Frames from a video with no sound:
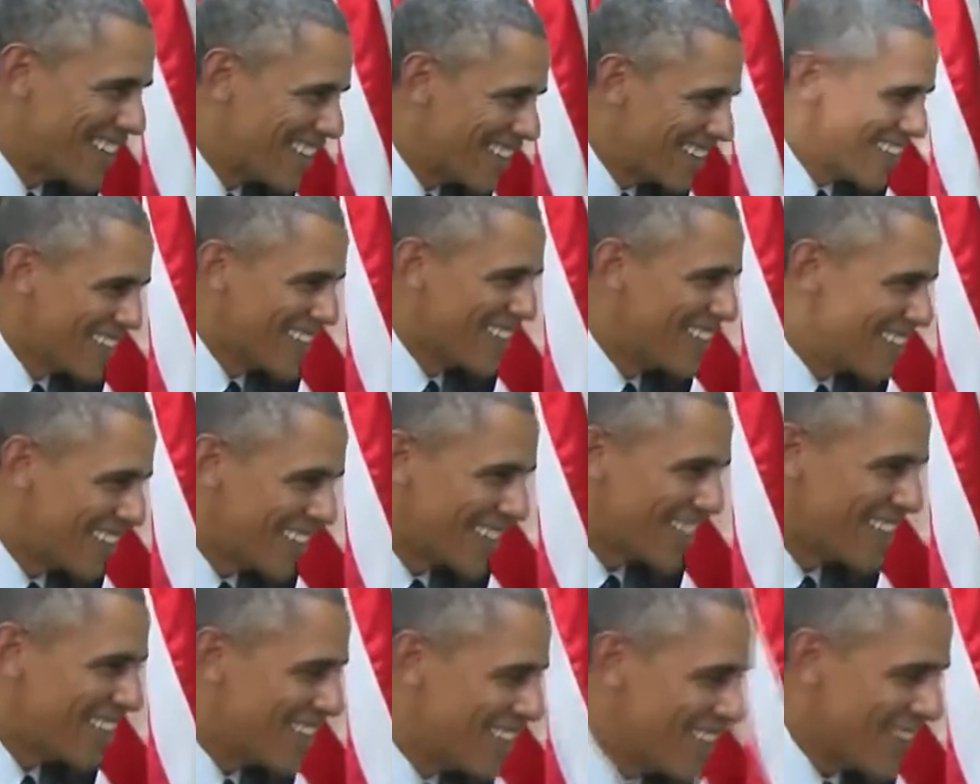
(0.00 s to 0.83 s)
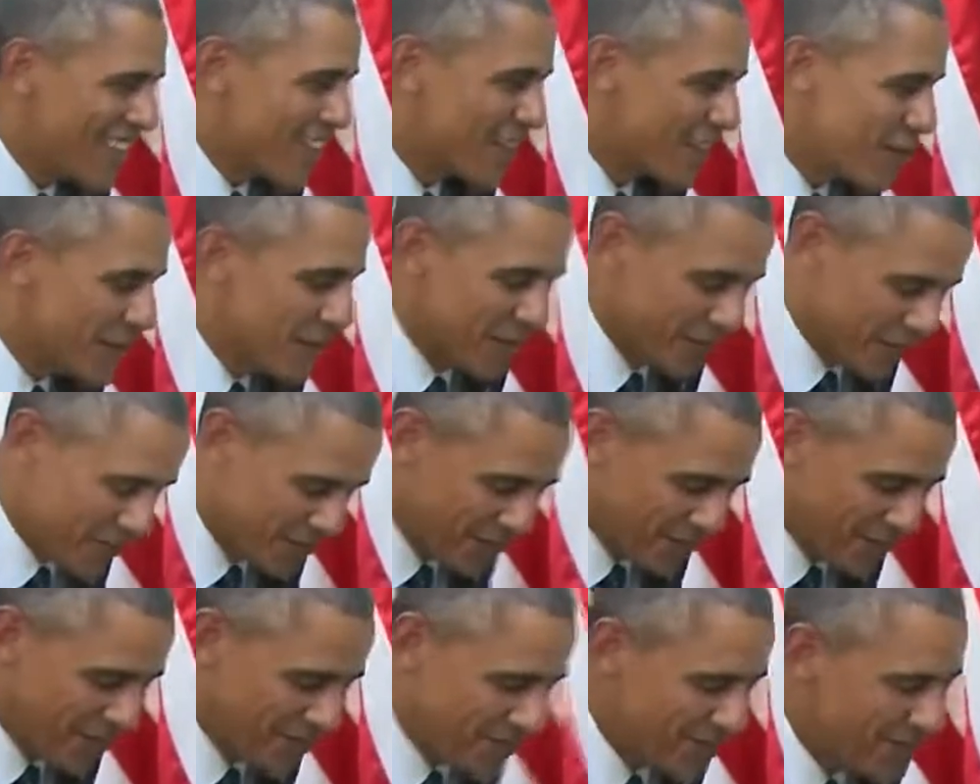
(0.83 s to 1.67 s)
world
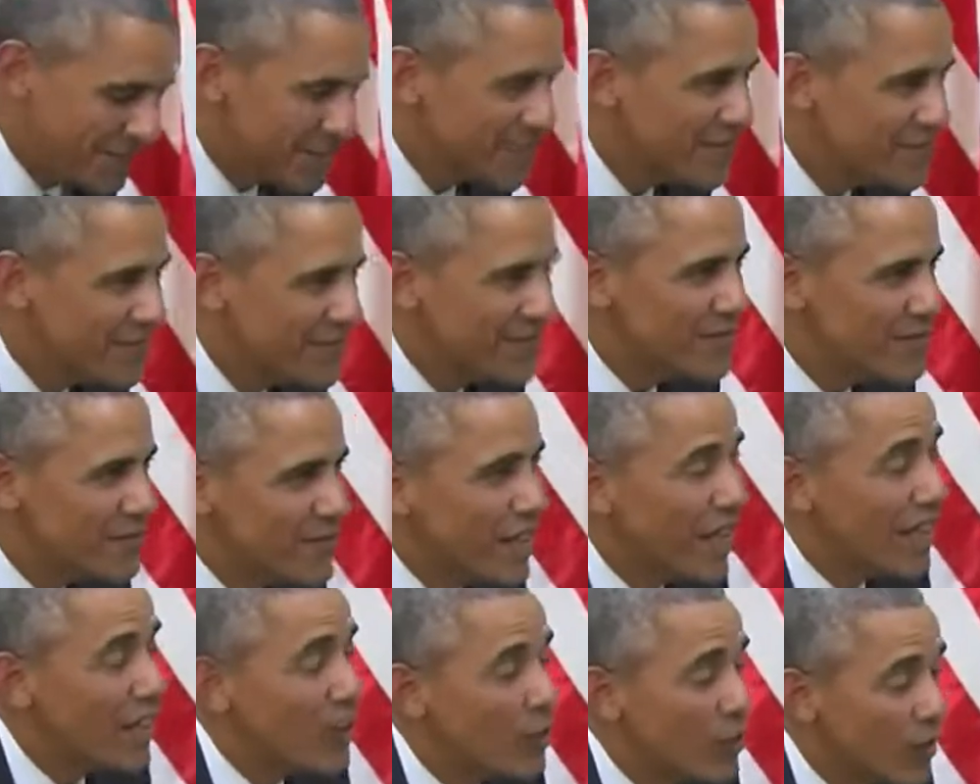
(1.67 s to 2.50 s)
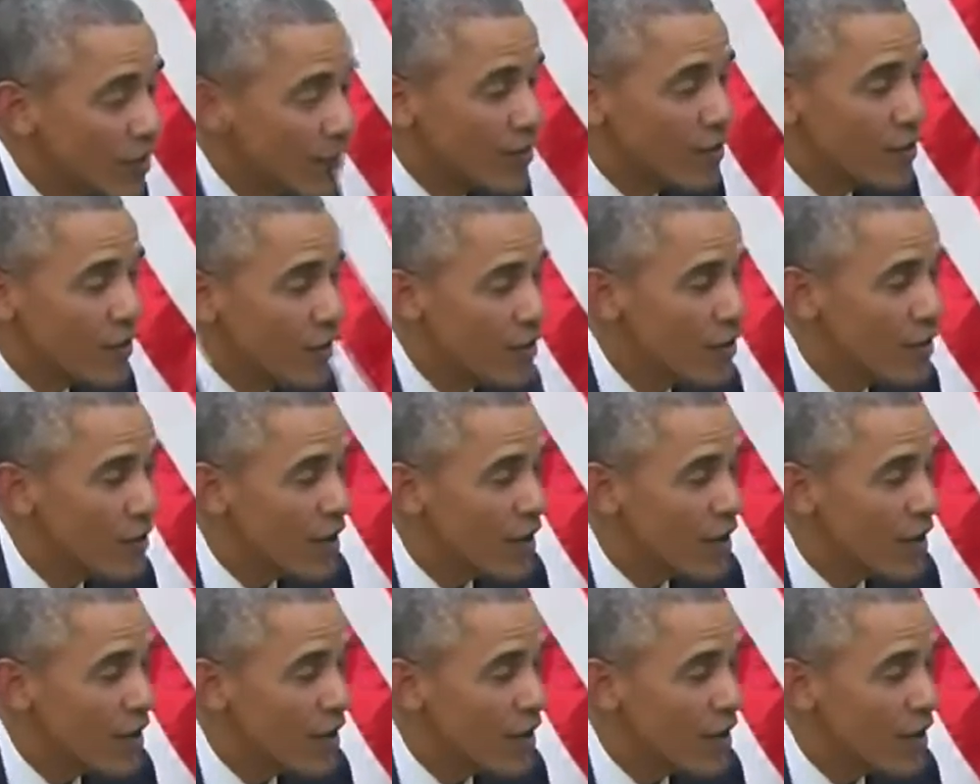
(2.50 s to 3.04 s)
economy and political system.